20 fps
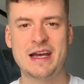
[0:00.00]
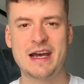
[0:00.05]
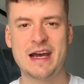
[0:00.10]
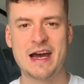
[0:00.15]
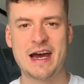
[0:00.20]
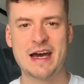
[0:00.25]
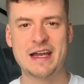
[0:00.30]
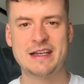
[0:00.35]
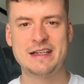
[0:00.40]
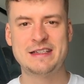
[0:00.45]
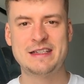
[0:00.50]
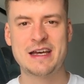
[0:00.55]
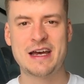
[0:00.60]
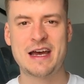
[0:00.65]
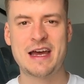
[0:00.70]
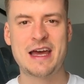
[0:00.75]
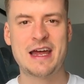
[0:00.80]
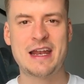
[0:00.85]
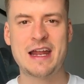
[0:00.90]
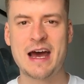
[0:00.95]
And, uh,
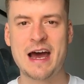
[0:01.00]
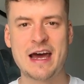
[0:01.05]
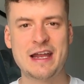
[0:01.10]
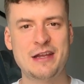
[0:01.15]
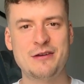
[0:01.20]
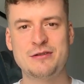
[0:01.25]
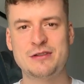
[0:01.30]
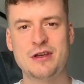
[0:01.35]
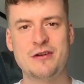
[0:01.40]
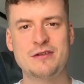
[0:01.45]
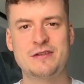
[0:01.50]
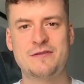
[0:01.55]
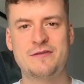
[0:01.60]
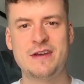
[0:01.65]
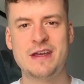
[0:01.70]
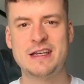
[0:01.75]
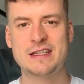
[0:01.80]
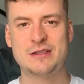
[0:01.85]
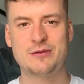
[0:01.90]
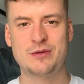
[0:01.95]
and, and it was those
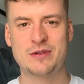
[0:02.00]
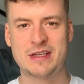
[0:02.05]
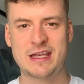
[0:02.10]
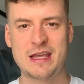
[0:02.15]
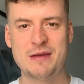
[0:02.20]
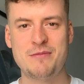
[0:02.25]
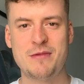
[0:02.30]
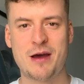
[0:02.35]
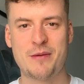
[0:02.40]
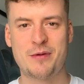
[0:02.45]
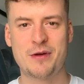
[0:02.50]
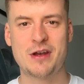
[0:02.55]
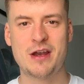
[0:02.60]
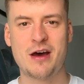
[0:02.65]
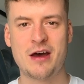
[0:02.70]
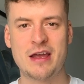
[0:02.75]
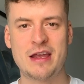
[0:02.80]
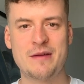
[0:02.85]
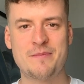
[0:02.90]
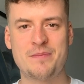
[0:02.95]
fears that would keep me up at
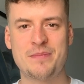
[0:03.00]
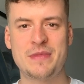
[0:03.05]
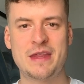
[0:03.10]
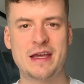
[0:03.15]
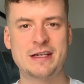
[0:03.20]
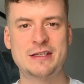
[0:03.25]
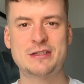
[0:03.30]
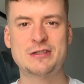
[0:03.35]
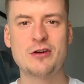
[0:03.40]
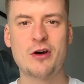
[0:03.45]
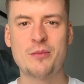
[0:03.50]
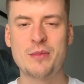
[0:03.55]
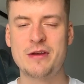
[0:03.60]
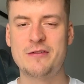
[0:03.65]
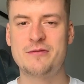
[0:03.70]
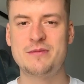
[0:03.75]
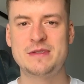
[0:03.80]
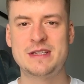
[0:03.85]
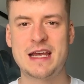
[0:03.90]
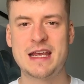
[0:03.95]
night. They'd stop me
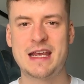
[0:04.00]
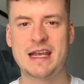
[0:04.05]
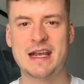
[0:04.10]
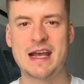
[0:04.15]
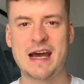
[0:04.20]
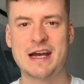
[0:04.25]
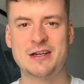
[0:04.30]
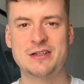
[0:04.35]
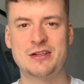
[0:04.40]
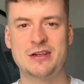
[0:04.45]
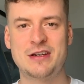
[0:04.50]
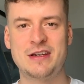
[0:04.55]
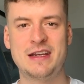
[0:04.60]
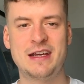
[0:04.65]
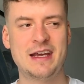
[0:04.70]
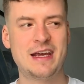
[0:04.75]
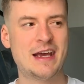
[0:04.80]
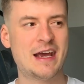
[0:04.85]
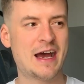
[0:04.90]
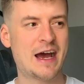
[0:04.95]
from taking action.
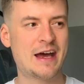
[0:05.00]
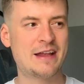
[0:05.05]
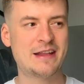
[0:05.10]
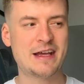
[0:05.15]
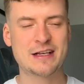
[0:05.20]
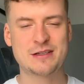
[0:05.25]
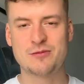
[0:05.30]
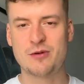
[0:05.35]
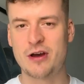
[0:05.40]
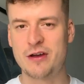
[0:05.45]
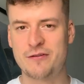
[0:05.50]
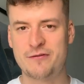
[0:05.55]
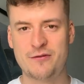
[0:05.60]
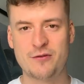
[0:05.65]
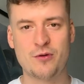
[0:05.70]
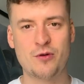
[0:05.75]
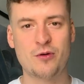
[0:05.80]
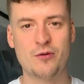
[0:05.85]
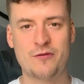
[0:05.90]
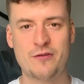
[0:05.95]
And that's why
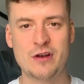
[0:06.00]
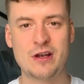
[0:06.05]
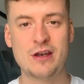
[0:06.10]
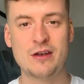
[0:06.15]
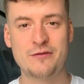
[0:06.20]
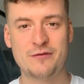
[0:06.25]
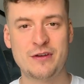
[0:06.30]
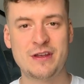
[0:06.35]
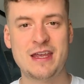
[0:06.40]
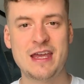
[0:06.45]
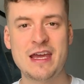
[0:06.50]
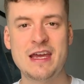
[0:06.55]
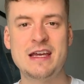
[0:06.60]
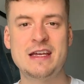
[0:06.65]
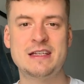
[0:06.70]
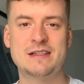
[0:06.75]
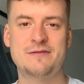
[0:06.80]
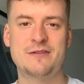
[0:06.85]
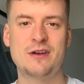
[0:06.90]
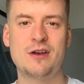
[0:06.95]
for, for, for
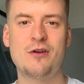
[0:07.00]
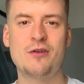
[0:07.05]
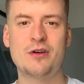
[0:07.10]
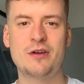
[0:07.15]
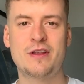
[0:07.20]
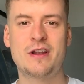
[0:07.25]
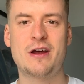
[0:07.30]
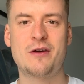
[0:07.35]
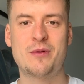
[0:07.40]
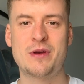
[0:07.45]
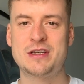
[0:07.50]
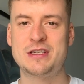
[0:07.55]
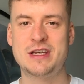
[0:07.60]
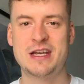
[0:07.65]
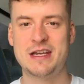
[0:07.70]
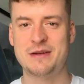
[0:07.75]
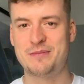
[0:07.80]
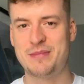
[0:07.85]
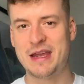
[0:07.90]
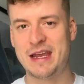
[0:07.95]
years, for longer than I wish it
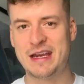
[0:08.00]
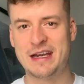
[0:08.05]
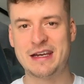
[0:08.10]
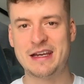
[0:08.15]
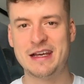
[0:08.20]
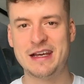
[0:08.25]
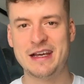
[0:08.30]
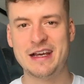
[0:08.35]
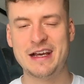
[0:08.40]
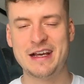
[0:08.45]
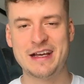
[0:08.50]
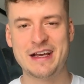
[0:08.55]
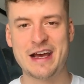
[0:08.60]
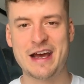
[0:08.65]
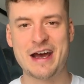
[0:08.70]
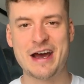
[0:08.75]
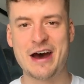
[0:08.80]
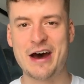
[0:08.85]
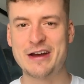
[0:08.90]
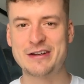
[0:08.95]
had been,
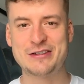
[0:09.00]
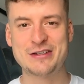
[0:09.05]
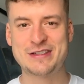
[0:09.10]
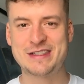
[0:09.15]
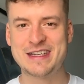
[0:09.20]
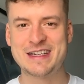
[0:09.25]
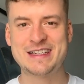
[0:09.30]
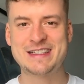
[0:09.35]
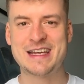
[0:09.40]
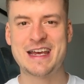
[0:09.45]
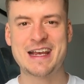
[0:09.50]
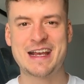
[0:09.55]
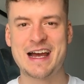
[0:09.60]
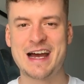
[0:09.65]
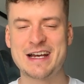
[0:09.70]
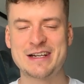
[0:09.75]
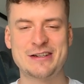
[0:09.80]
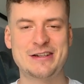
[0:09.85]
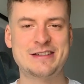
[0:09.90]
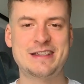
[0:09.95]
uh, I just didn't take
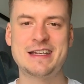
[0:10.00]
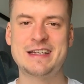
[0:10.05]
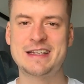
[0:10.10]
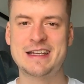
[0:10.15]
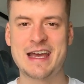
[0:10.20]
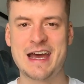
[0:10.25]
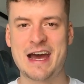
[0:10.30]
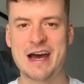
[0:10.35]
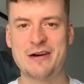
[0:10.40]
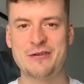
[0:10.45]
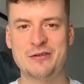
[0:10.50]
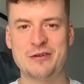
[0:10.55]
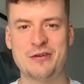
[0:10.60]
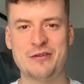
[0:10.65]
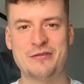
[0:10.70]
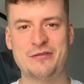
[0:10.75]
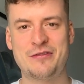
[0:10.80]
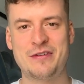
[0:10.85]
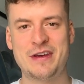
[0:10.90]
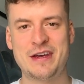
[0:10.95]
action. I didn't get out
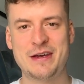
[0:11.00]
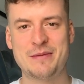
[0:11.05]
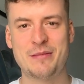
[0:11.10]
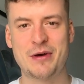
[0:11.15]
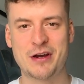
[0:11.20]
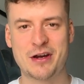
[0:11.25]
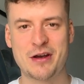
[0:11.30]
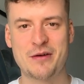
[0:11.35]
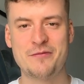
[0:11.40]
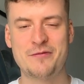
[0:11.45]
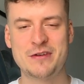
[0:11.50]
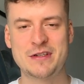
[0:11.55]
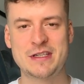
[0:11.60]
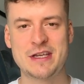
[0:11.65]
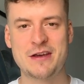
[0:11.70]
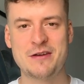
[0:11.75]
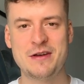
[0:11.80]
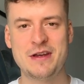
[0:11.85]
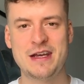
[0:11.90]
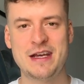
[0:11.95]
of my comfort
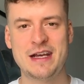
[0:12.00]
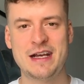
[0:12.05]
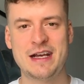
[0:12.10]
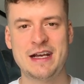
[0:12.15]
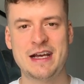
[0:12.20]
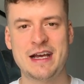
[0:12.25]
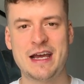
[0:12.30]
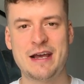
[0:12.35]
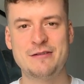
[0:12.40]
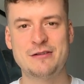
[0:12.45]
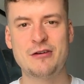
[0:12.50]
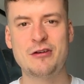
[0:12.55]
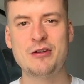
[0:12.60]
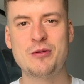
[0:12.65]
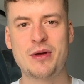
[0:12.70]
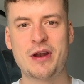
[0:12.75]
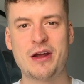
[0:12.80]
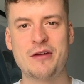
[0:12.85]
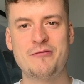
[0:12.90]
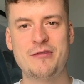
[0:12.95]
zone. It was only
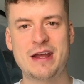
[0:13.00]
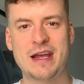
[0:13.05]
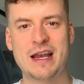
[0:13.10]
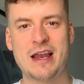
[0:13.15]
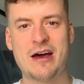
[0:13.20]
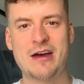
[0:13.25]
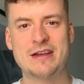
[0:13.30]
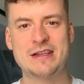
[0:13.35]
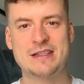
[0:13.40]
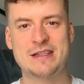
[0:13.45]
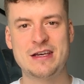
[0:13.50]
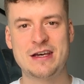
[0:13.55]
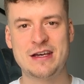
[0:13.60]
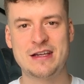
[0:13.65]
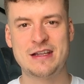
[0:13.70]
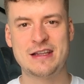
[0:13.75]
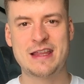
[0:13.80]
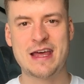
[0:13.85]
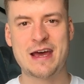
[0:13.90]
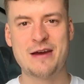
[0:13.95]
when I realised that
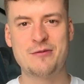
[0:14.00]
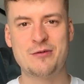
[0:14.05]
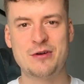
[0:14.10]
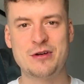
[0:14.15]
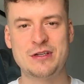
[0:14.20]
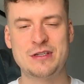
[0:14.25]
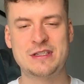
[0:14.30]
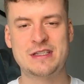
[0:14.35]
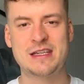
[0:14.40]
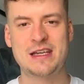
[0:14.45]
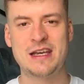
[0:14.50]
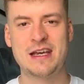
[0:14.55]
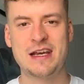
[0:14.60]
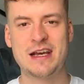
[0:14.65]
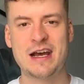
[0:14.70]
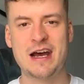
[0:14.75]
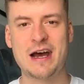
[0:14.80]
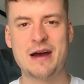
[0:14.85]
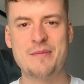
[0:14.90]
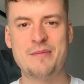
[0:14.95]
there was
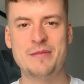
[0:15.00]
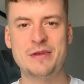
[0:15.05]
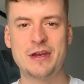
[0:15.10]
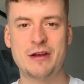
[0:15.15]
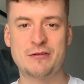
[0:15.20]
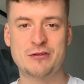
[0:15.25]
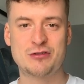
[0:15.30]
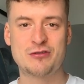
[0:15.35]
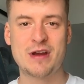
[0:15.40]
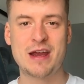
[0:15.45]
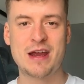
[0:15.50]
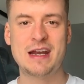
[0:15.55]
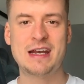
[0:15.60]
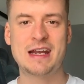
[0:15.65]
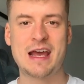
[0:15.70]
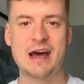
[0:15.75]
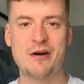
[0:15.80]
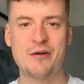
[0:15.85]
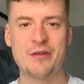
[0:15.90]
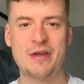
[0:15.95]
Um, you know, training
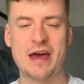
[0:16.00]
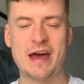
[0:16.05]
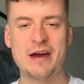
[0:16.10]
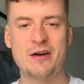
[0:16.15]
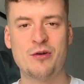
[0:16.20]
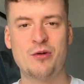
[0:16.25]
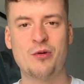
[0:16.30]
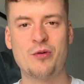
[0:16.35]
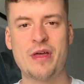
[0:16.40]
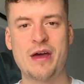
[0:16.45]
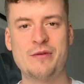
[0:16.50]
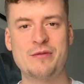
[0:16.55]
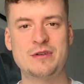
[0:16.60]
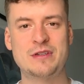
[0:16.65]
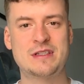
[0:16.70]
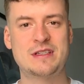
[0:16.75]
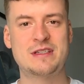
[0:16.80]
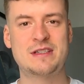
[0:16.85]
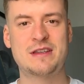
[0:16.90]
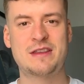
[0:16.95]
out there, or there
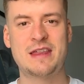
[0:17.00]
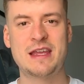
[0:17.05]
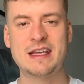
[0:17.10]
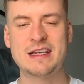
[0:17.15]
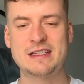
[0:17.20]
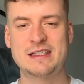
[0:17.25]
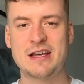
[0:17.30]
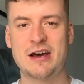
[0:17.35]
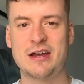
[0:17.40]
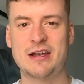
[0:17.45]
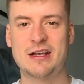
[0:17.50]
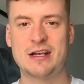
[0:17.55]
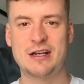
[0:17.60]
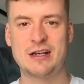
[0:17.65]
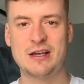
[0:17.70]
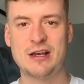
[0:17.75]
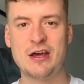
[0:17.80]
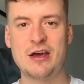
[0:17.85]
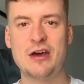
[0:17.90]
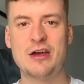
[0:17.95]
was things that I could
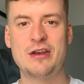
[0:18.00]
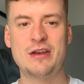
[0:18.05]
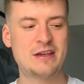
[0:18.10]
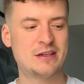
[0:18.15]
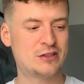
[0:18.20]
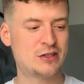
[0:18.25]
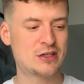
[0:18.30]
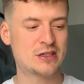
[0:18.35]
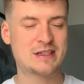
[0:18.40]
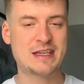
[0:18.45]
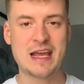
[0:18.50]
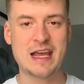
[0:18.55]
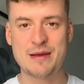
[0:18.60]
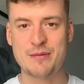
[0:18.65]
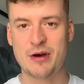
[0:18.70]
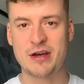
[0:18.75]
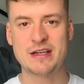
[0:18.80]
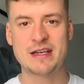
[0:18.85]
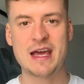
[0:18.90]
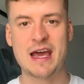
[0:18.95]
learn just day
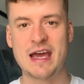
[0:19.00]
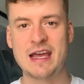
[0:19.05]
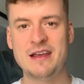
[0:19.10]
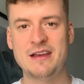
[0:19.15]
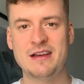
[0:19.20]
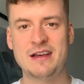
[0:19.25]
by day